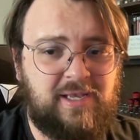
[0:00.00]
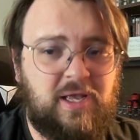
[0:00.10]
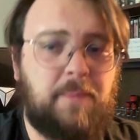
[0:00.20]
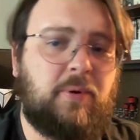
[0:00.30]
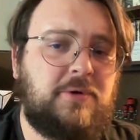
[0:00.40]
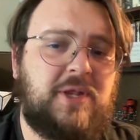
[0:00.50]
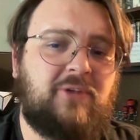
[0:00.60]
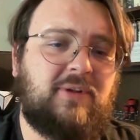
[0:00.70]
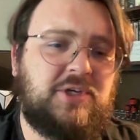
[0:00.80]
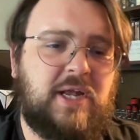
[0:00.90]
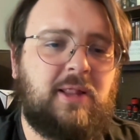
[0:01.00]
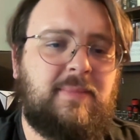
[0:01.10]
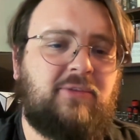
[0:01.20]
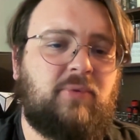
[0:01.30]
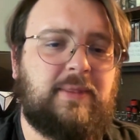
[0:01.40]
Approaching such
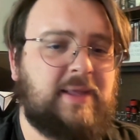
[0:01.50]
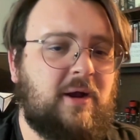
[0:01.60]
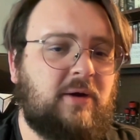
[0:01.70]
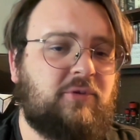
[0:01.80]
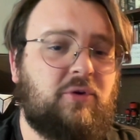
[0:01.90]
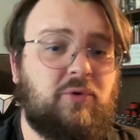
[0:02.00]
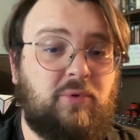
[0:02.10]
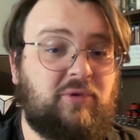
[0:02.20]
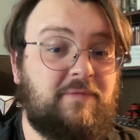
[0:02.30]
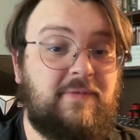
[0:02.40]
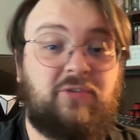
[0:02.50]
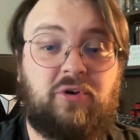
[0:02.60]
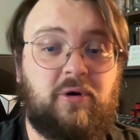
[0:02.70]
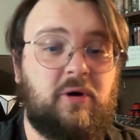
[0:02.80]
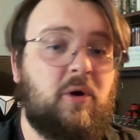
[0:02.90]
elements with a character who is a
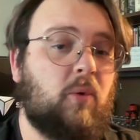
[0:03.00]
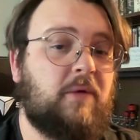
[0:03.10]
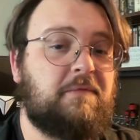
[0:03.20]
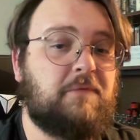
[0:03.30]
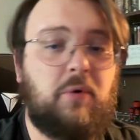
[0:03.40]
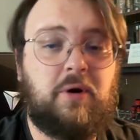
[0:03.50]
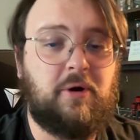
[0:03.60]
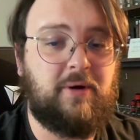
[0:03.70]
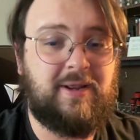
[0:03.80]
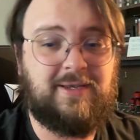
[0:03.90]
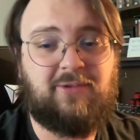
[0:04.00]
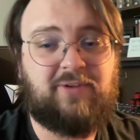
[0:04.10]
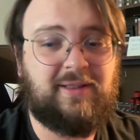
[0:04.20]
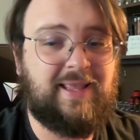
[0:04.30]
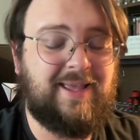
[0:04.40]
visitor or a foreigner in a
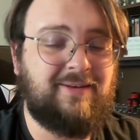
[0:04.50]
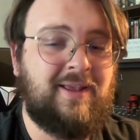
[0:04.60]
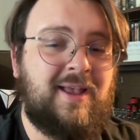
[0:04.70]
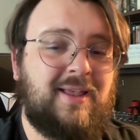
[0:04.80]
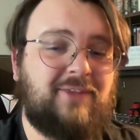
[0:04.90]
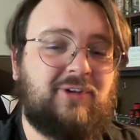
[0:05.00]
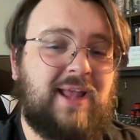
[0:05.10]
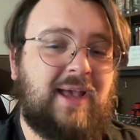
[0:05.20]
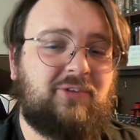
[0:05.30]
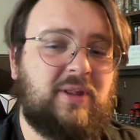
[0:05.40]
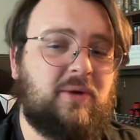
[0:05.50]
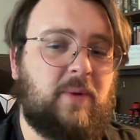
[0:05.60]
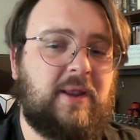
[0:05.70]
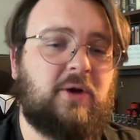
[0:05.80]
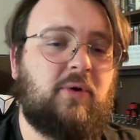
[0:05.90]
distant land is an excellent
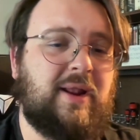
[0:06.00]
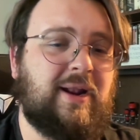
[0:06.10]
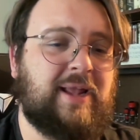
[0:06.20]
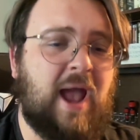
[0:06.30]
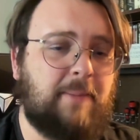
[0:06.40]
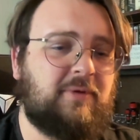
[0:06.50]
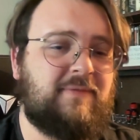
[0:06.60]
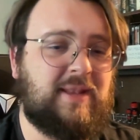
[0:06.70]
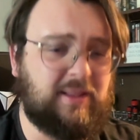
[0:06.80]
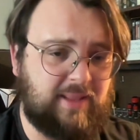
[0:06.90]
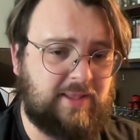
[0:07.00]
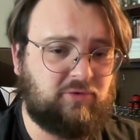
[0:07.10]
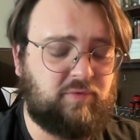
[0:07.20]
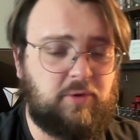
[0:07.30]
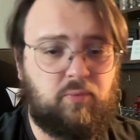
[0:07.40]
way to create a captivating
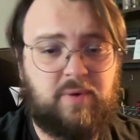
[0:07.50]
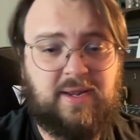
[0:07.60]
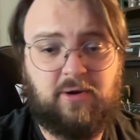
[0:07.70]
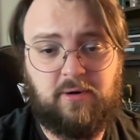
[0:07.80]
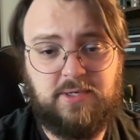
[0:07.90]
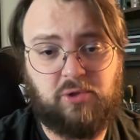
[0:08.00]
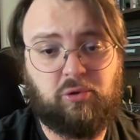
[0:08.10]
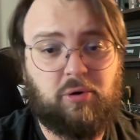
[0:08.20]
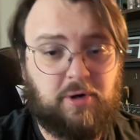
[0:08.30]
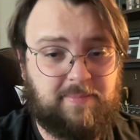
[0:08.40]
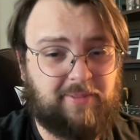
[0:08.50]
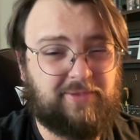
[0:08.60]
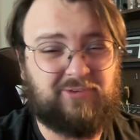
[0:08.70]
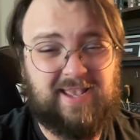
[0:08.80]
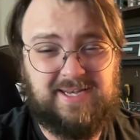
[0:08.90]
lens for the reader to learn about
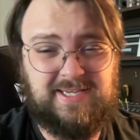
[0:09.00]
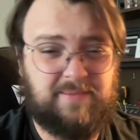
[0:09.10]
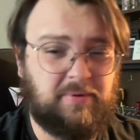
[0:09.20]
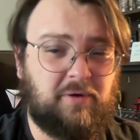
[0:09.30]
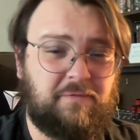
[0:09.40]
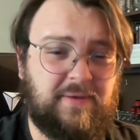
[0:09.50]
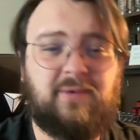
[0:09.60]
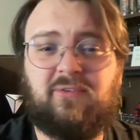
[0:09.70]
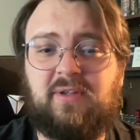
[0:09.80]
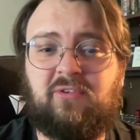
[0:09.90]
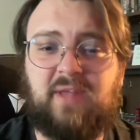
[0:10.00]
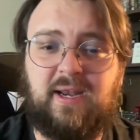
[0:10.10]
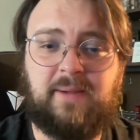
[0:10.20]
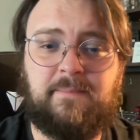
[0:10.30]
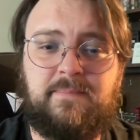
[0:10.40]
this atypical fantasy setting.